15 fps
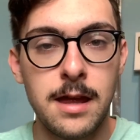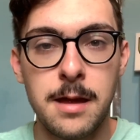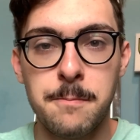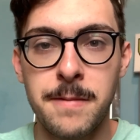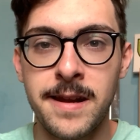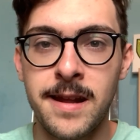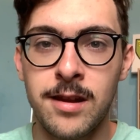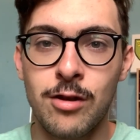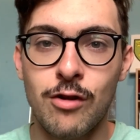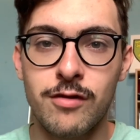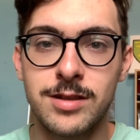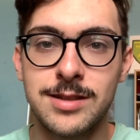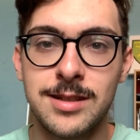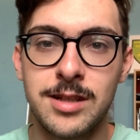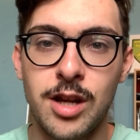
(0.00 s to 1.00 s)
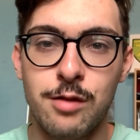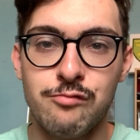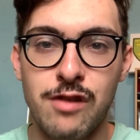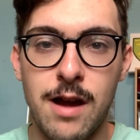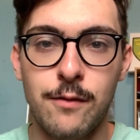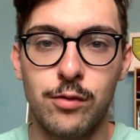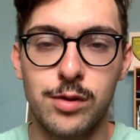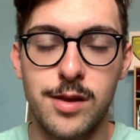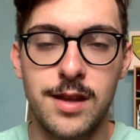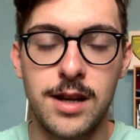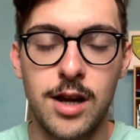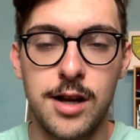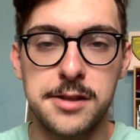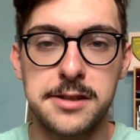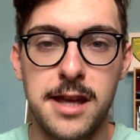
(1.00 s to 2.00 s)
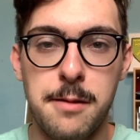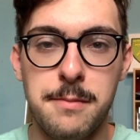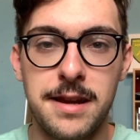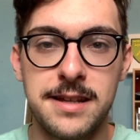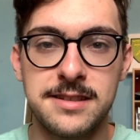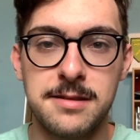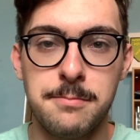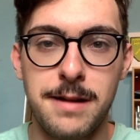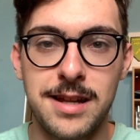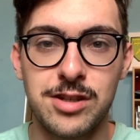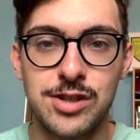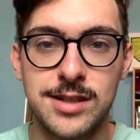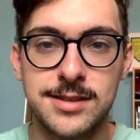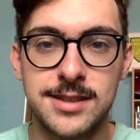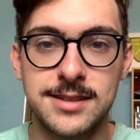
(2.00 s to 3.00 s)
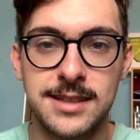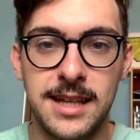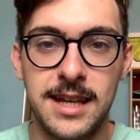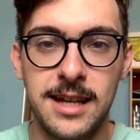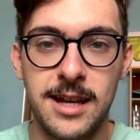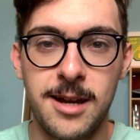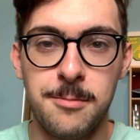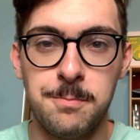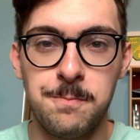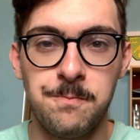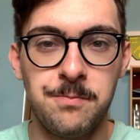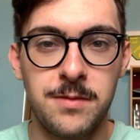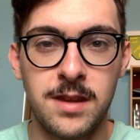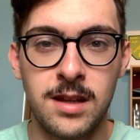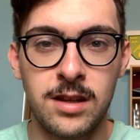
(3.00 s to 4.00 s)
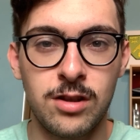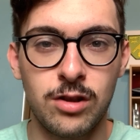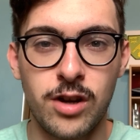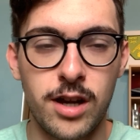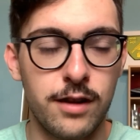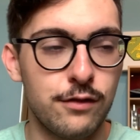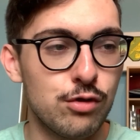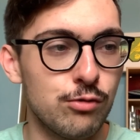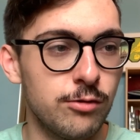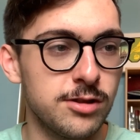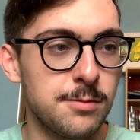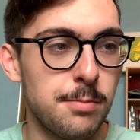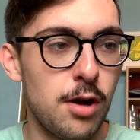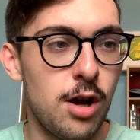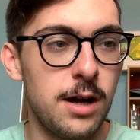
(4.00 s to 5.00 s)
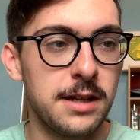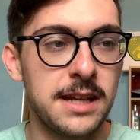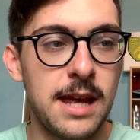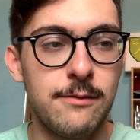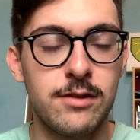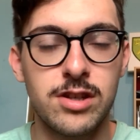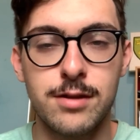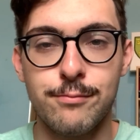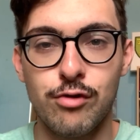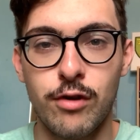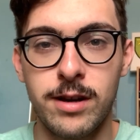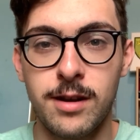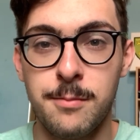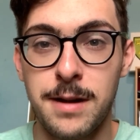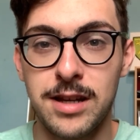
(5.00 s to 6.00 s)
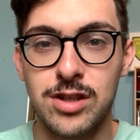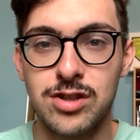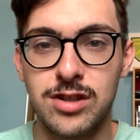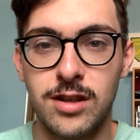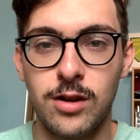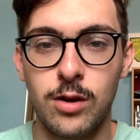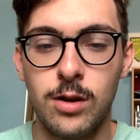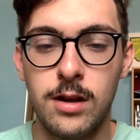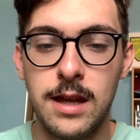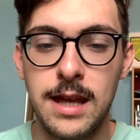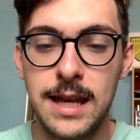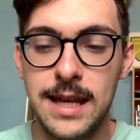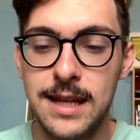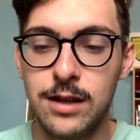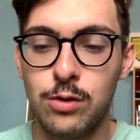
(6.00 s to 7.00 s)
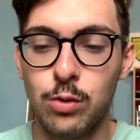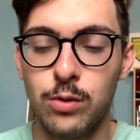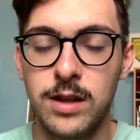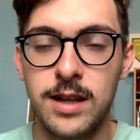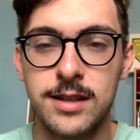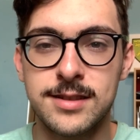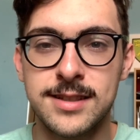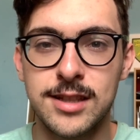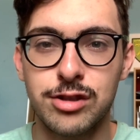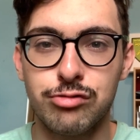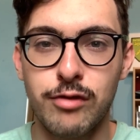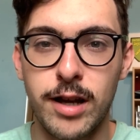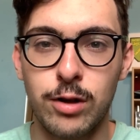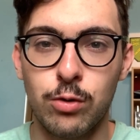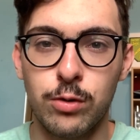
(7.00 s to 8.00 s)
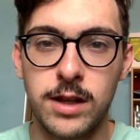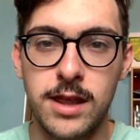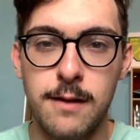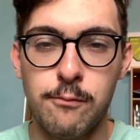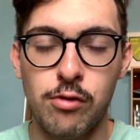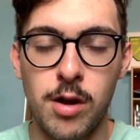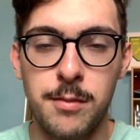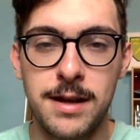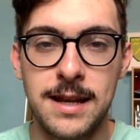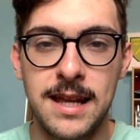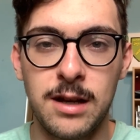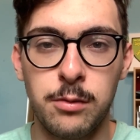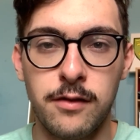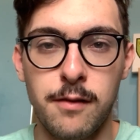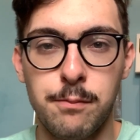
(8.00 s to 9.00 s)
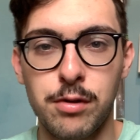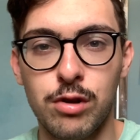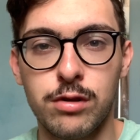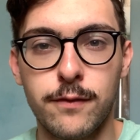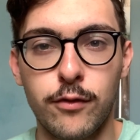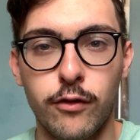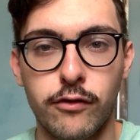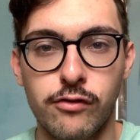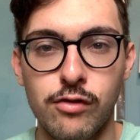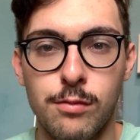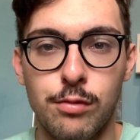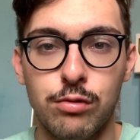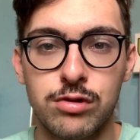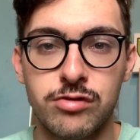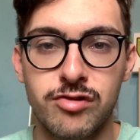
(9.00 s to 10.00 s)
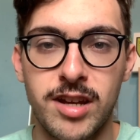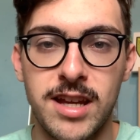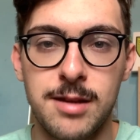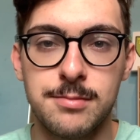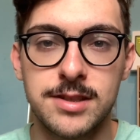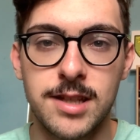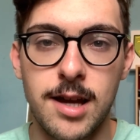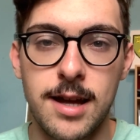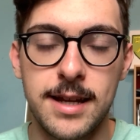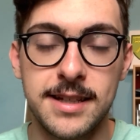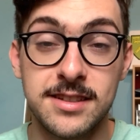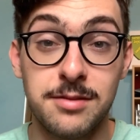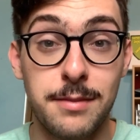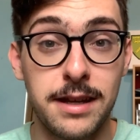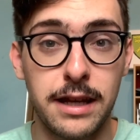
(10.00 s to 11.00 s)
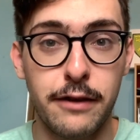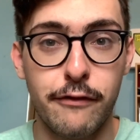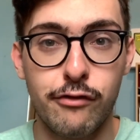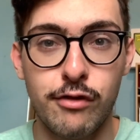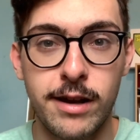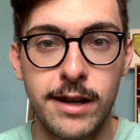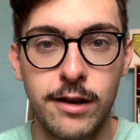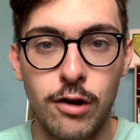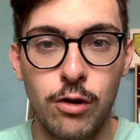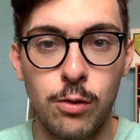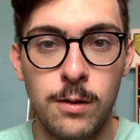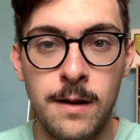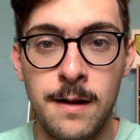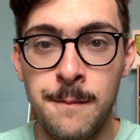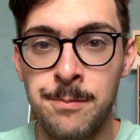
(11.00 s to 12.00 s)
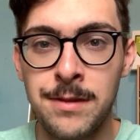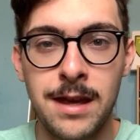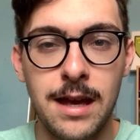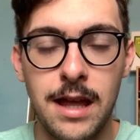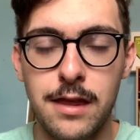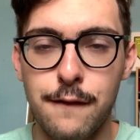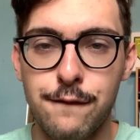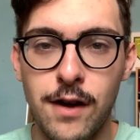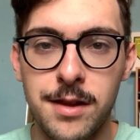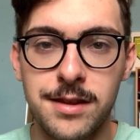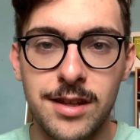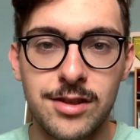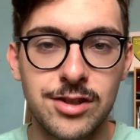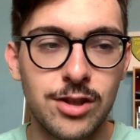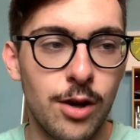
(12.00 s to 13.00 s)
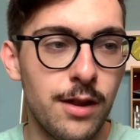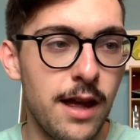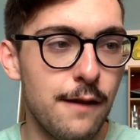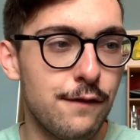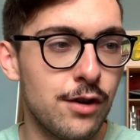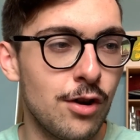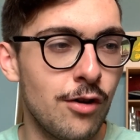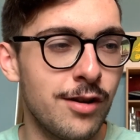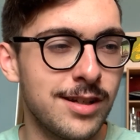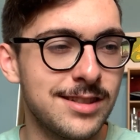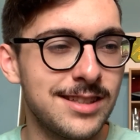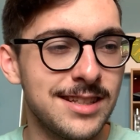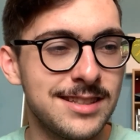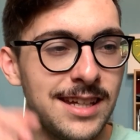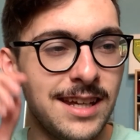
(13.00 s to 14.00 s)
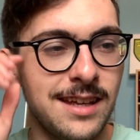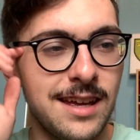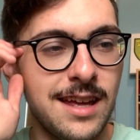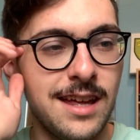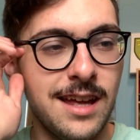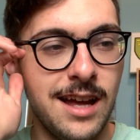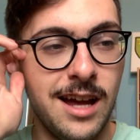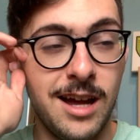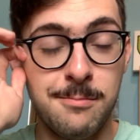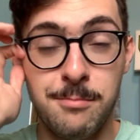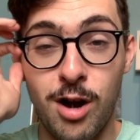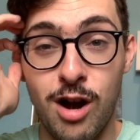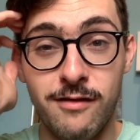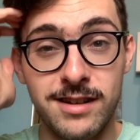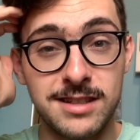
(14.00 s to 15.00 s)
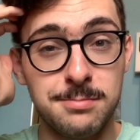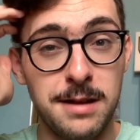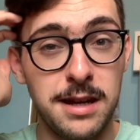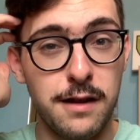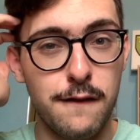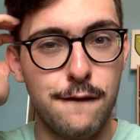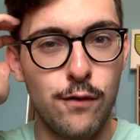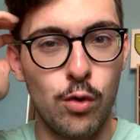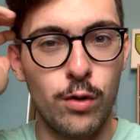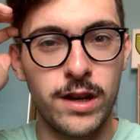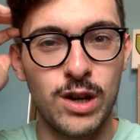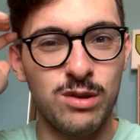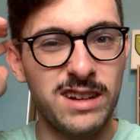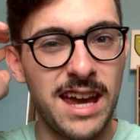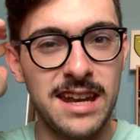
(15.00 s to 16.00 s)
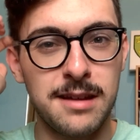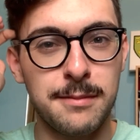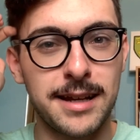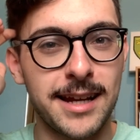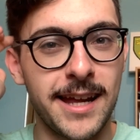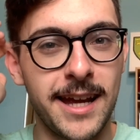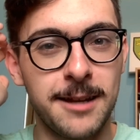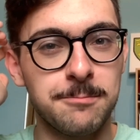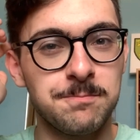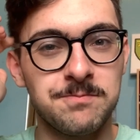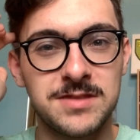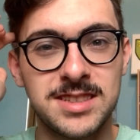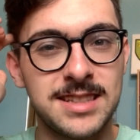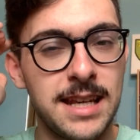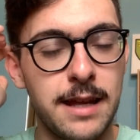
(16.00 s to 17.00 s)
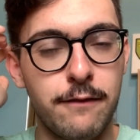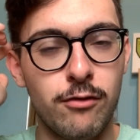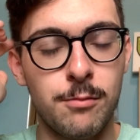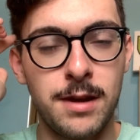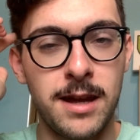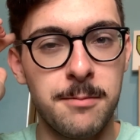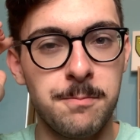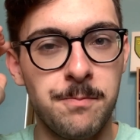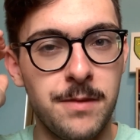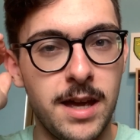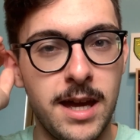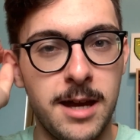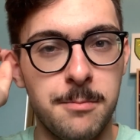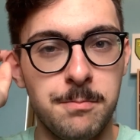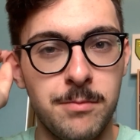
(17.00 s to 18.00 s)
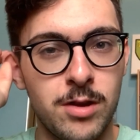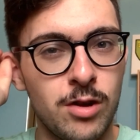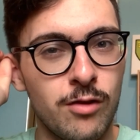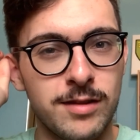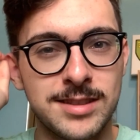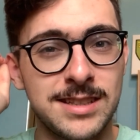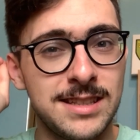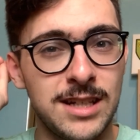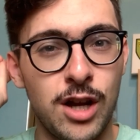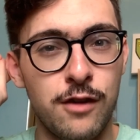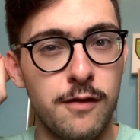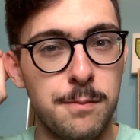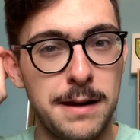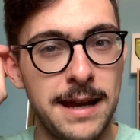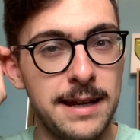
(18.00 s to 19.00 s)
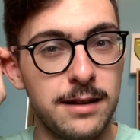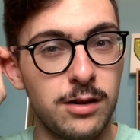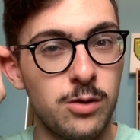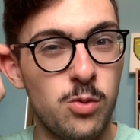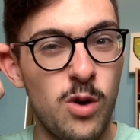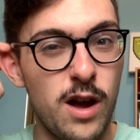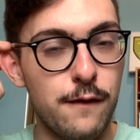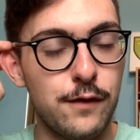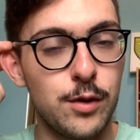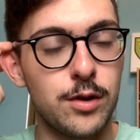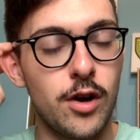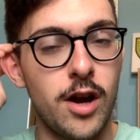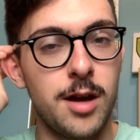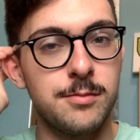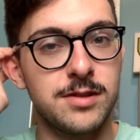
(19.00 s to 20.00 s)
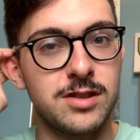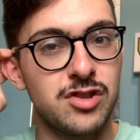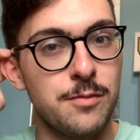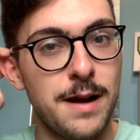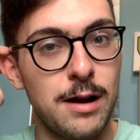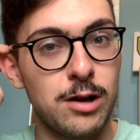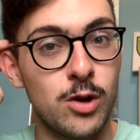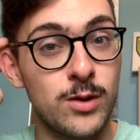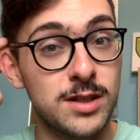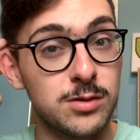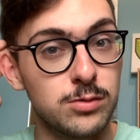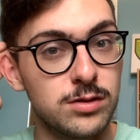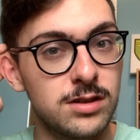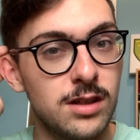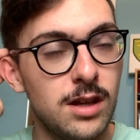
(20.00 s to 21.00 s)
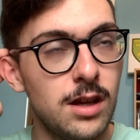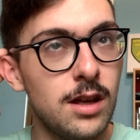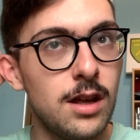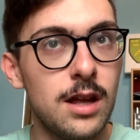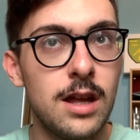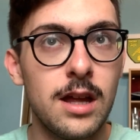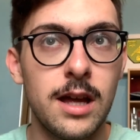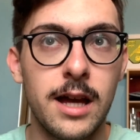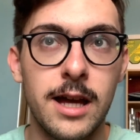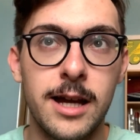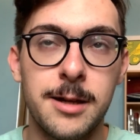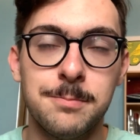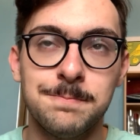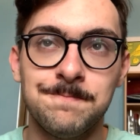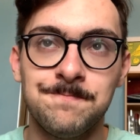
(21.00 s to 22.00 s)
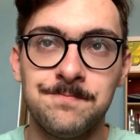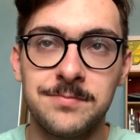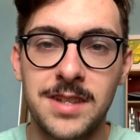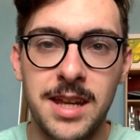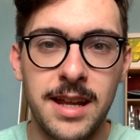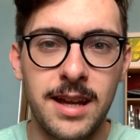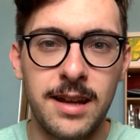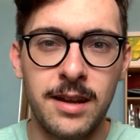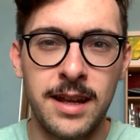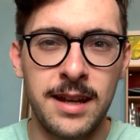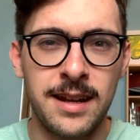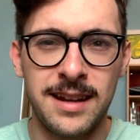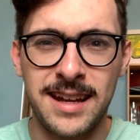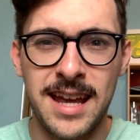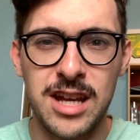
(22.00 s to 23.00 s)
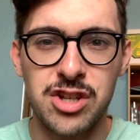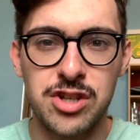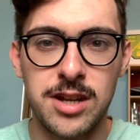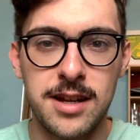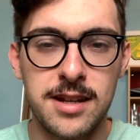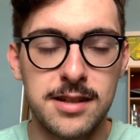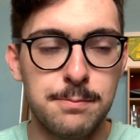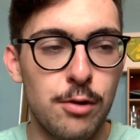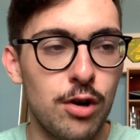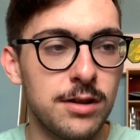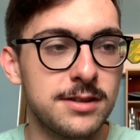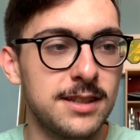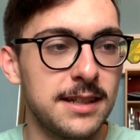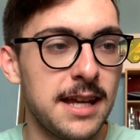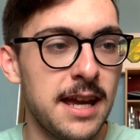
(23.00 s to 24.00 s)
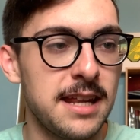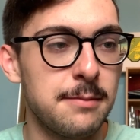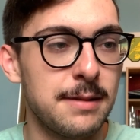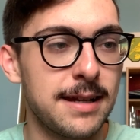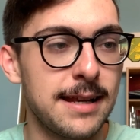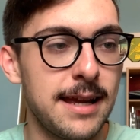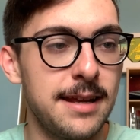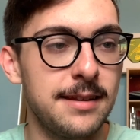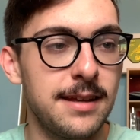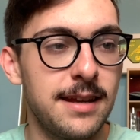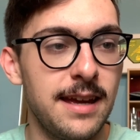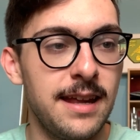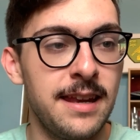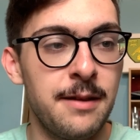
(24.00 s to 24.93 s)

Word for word: But then Norwich City unravelled in the last 10 minutes and Manchester City um, kind of tore us apart. Kevin De Bruyne managed to equal the assist record in the Premier League with a beautiful through ball to Raheem Sterling to make it 3 0. And the fun didn't stop there for Norwich City. Uh, Mahrez made it 4-0. Kenny McLean, silly from him. Um, Norwich City overplayed quite a few times. Jamal Lewis was um, did it in an occasion in his box and Kenny McLean did it and